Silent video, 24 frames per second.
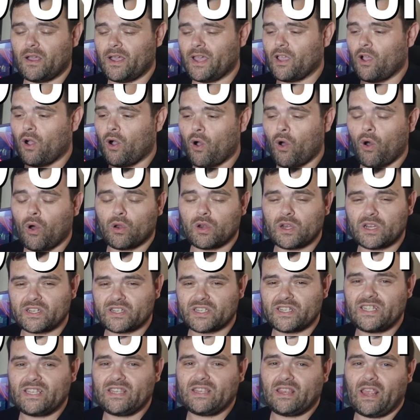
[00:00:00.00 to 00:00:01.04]
I
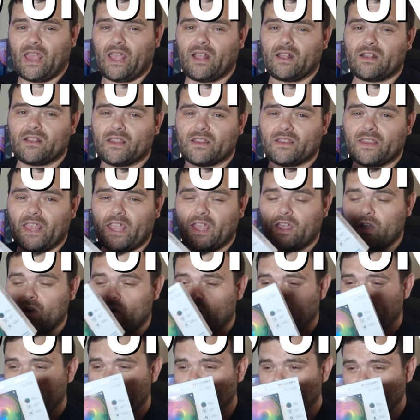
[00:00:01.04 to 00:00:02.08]
honestly think that they're
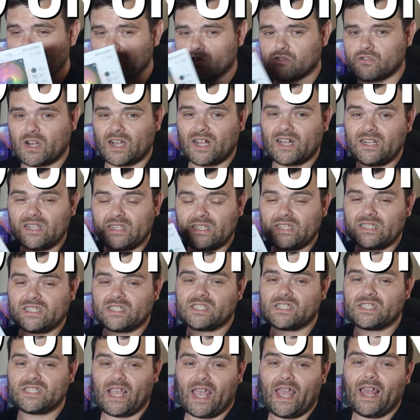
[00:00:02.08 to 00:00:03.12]
going to struggle to
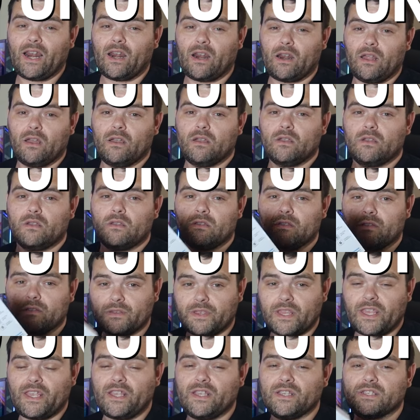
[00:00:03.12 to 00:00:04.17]
sell
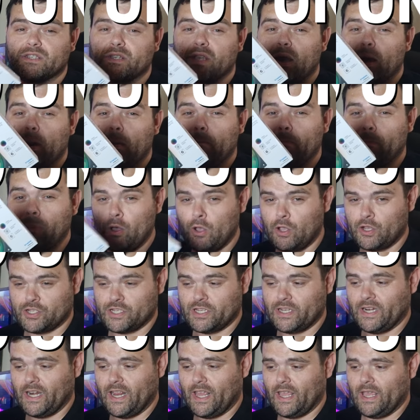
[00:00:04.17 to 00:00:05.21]
these
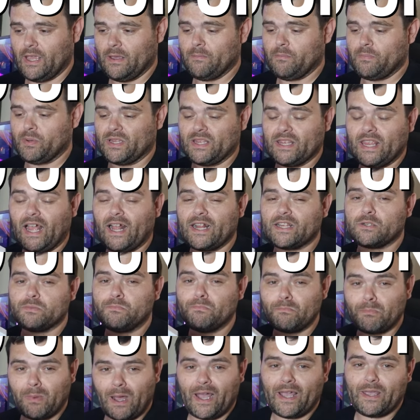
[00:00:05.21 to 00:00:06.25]
personally. But that's
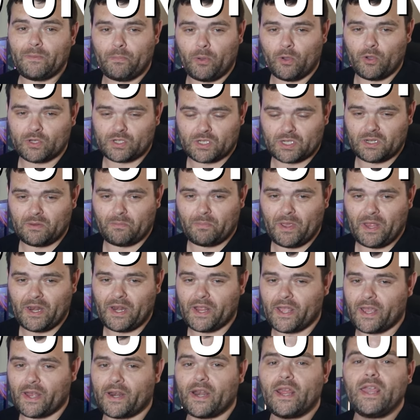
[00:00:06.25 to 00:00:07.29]
my personal
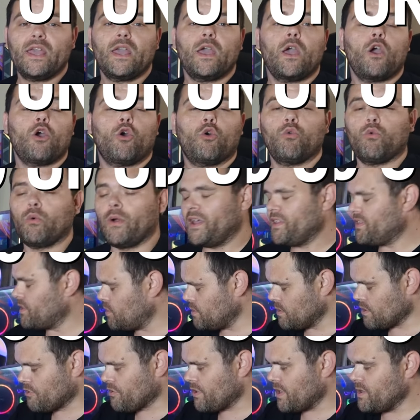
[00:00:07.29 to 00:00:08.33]
opinion. Whether
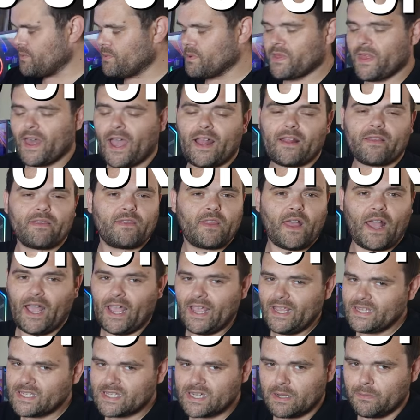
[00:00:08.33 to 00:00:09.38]
you agree with that,
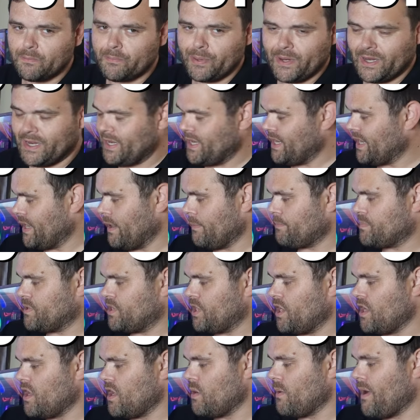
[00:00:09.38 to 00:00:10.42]
that is completely up
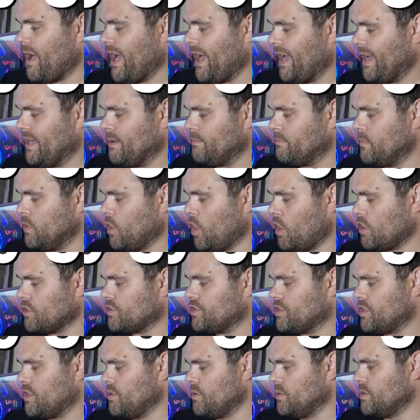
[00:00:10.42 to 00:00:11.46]
to you. I am
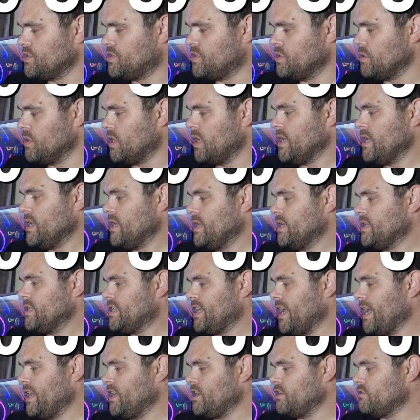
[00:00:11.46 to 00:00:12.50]
not going to
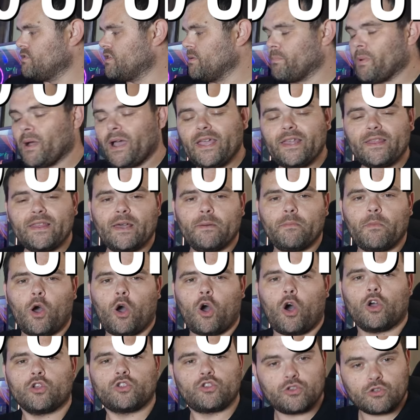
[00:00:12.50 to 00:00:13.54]
tell you to buy them
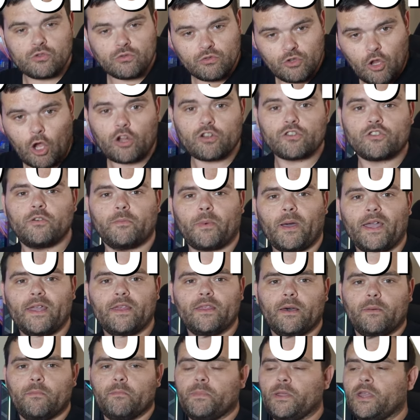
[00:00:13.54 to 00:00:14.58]
or not to buy
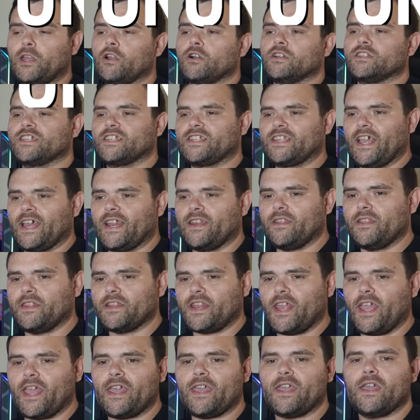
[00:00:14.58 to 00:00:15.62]
them, because at the end of the
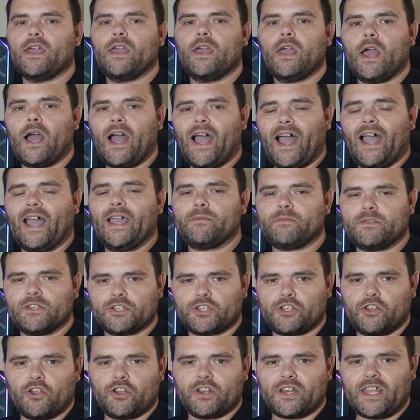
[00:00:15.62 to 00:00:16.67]
day, I'm
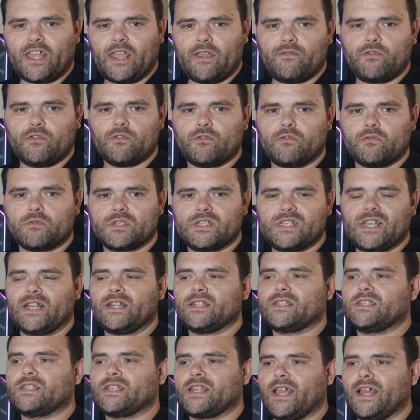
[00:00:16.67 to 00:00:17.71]
just here to give you the
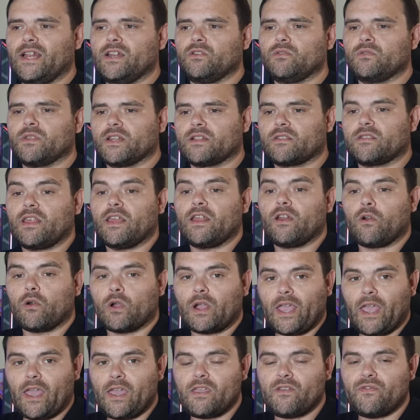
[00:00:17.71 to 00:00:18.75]
results, tell you that they're
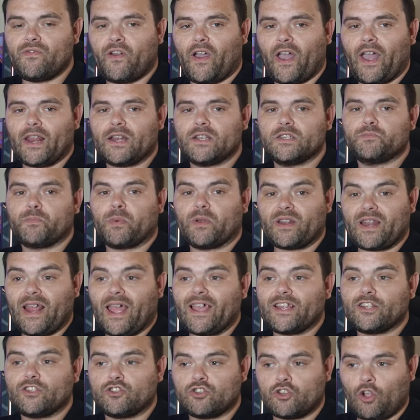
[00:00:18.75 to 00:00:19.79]
okay fans, but
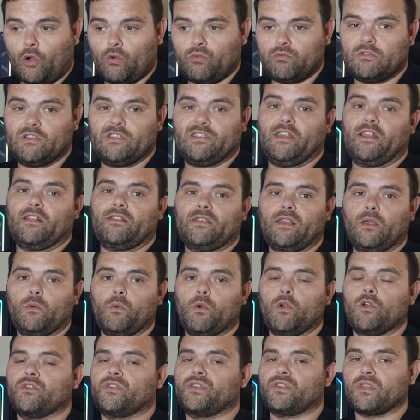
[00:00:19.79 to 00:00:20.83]
I don't think they're
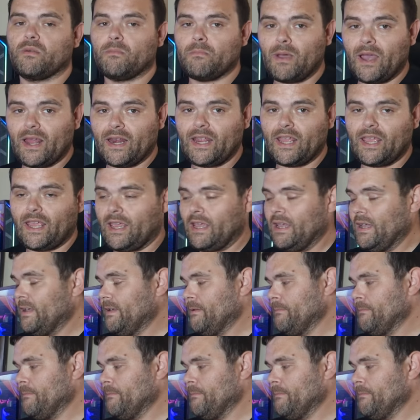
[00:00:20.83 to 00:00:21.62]
worth the money,